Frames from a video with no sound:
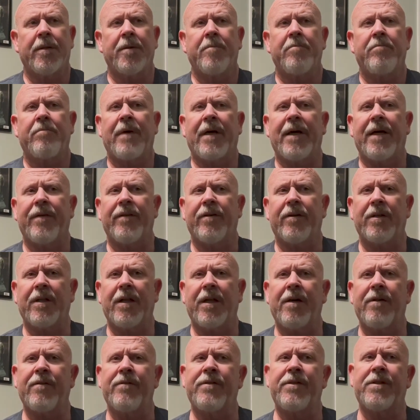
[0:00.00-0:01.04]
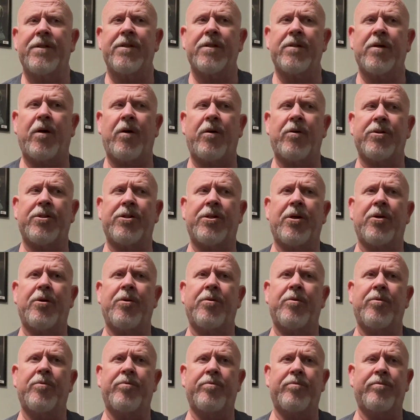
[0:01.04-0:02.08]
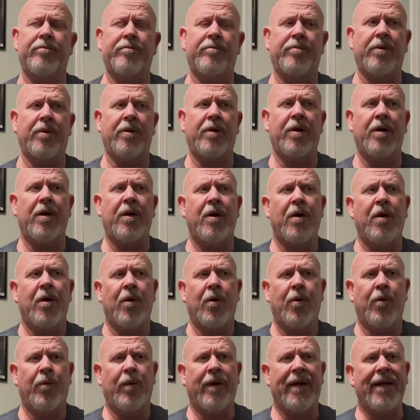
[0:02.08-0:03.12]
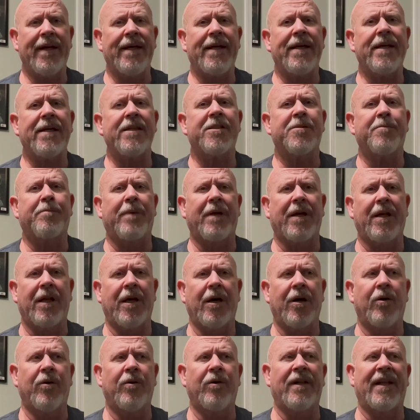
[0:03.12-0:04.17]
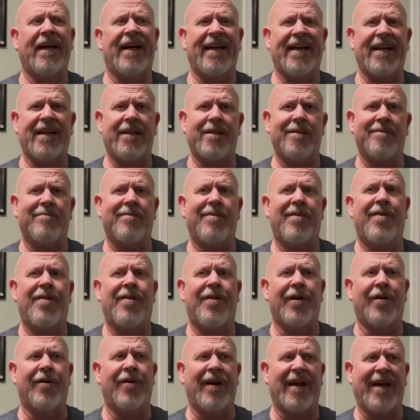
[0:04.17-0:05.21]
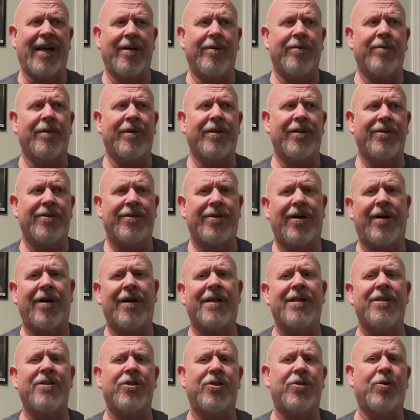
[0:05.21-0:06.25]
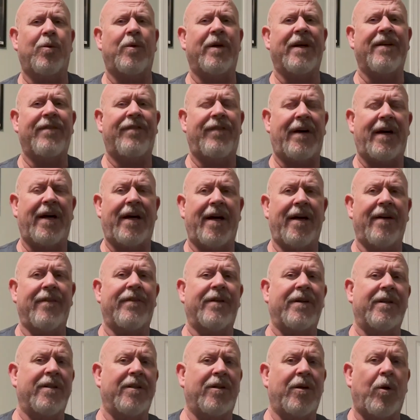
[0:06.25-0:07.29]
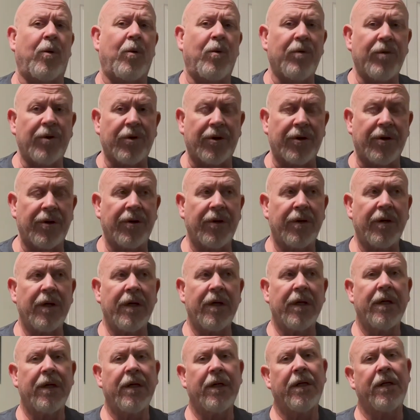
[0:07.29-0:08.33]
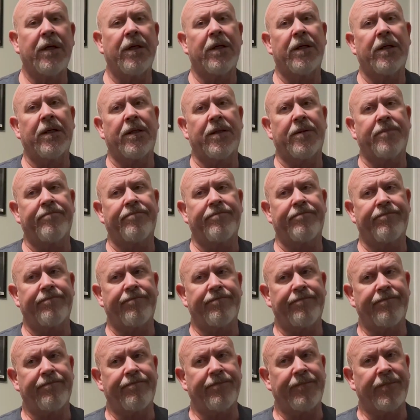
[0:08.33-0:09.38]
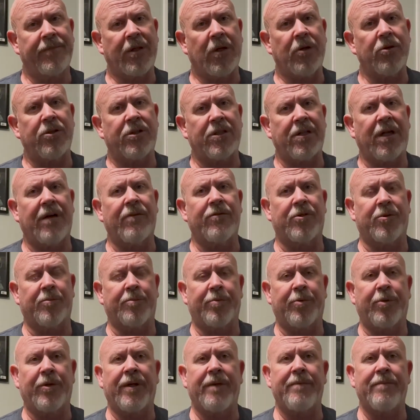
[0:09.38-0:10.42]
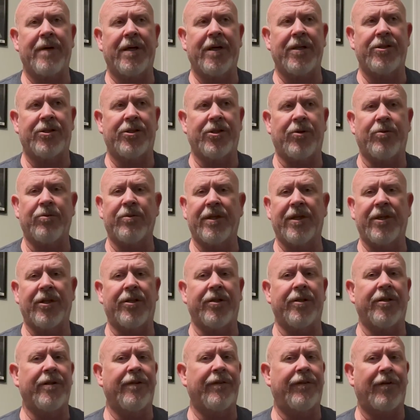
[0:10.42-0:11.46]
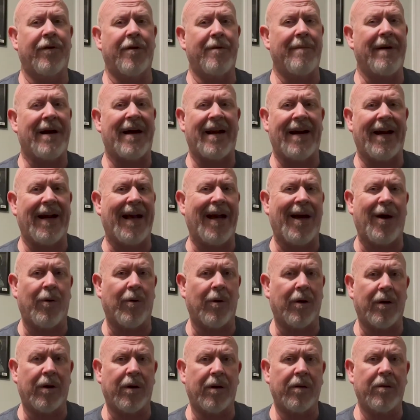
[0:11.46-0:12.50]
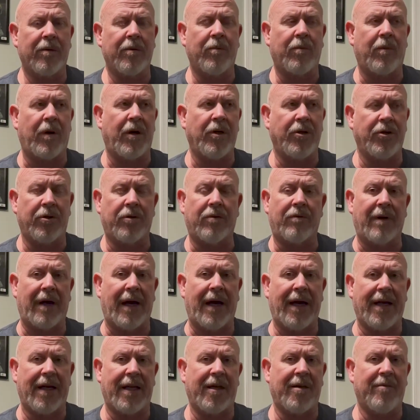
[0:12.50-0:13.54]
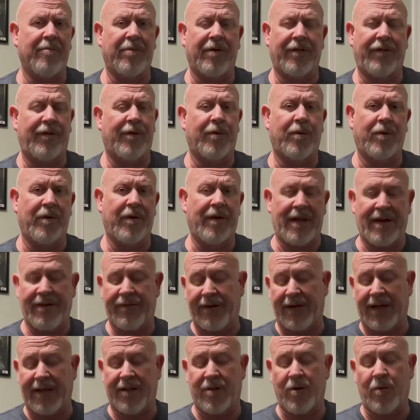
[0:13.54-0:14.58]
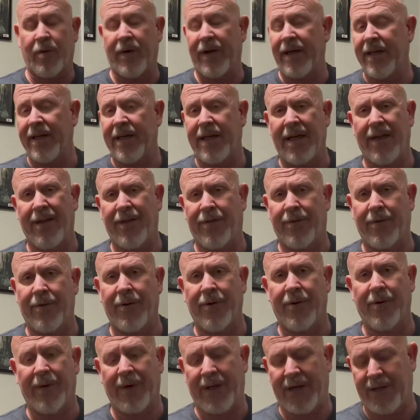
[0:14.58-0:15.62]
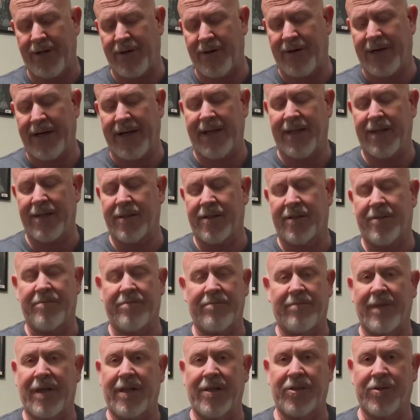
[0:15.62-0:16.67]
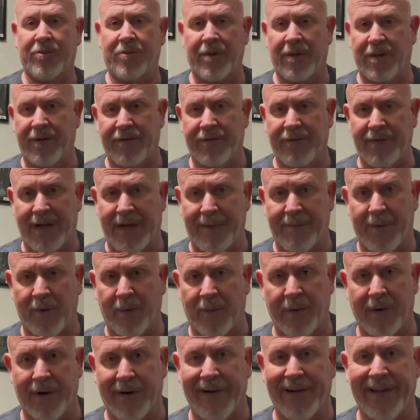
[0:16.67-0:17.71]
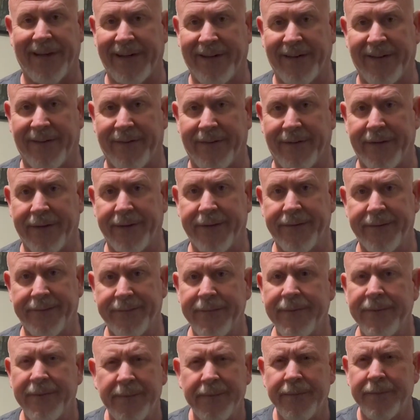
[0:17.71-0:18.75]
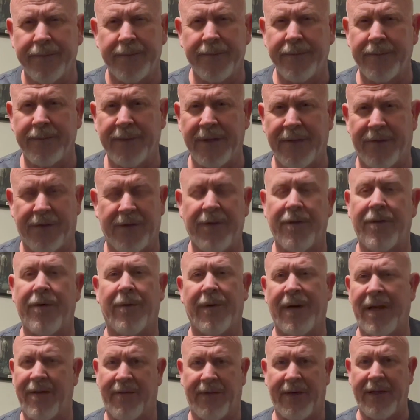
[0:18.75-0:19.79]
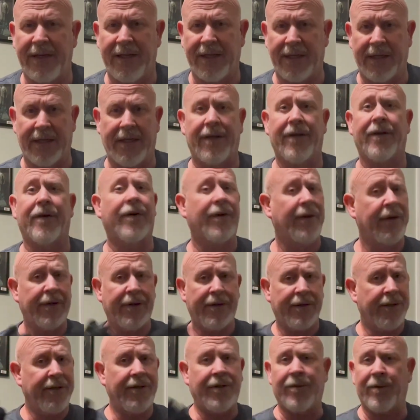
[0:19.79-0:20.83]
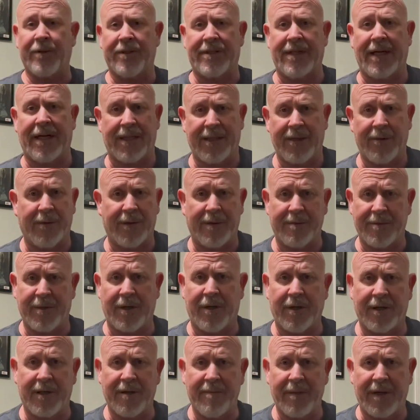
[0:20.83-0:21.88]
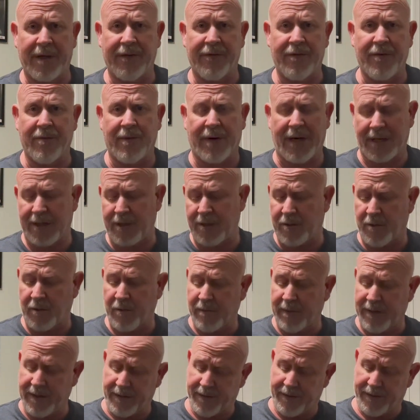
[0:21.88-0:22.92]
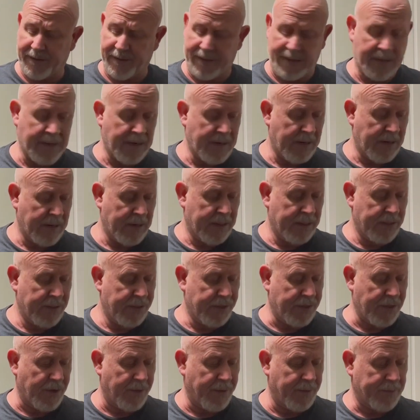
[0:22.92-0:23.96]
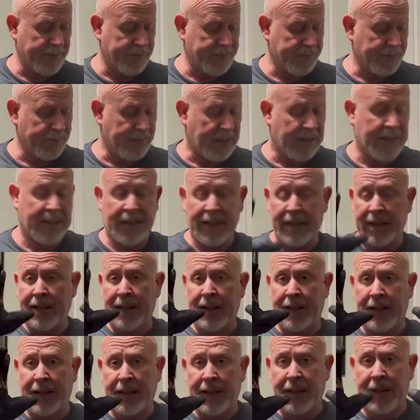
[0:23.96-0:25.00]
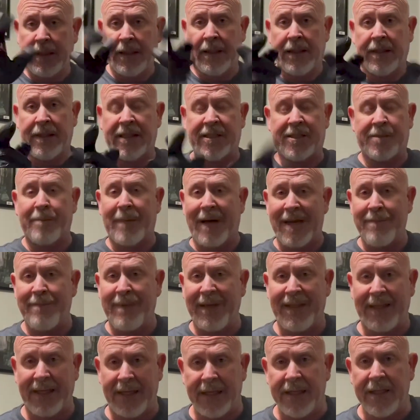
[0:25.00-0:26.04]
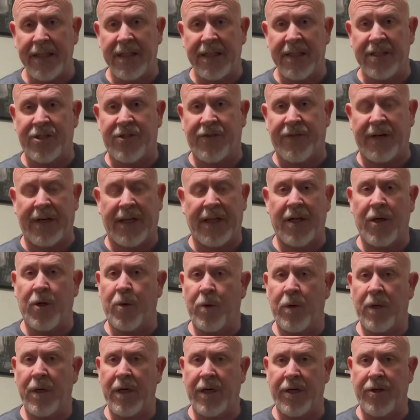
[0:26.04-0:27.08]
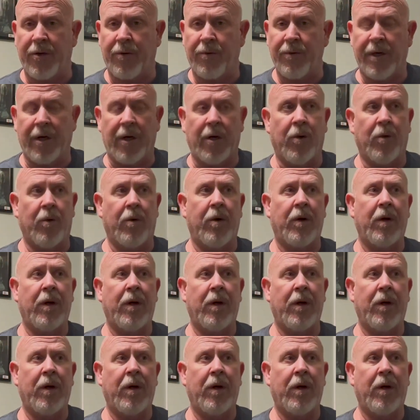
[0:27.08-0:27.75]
My other gloves also, when it gets below like 30, when you're talking 25 and colder, those gloves are pretty much only good for about an hour while you're riding before they've let the wind get through and your hands might as well have not been wearing anything. If you don't have heated gear, you know exactly what I'm talking about if you ride in cold weather. So this might be the end of this video. I don't know.